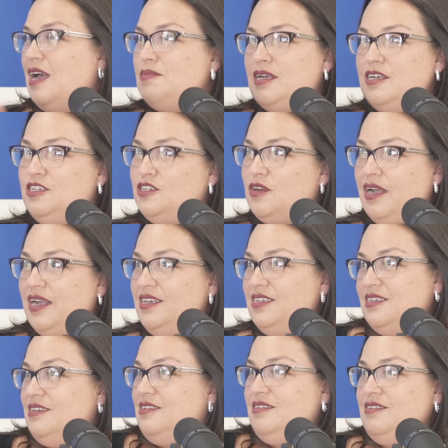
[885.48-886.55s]
I'm not trying
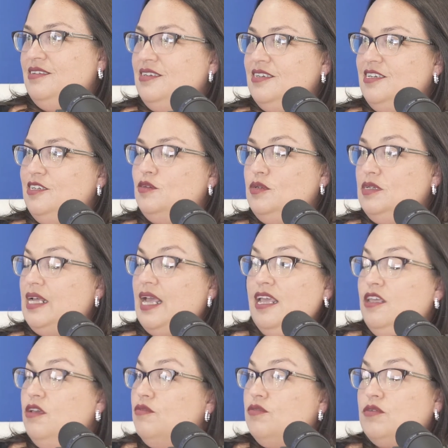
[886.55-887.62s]
to,
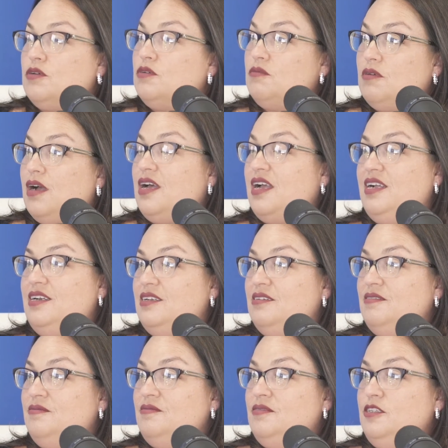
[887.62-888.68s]
take you for a ride.
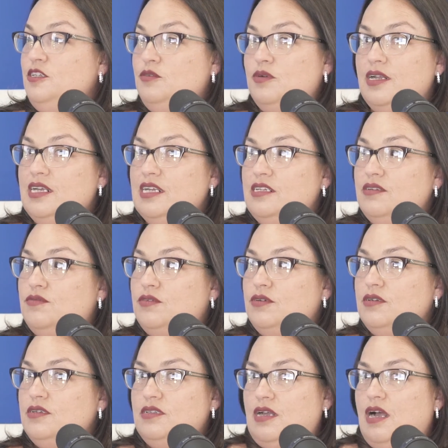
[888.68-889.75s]
You want to get
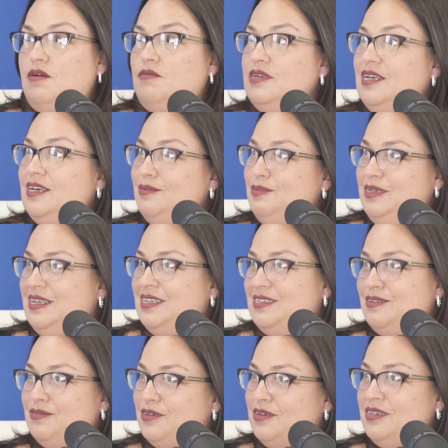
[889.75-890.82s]
divorced. I want to help you get
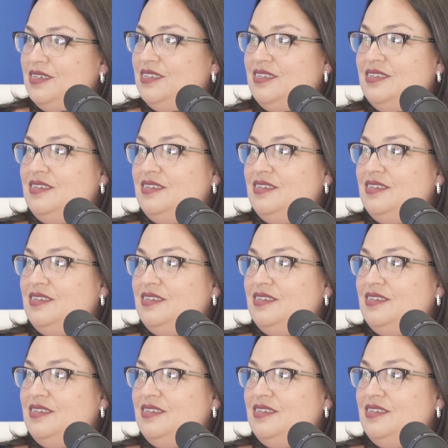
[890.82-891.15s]
divorced.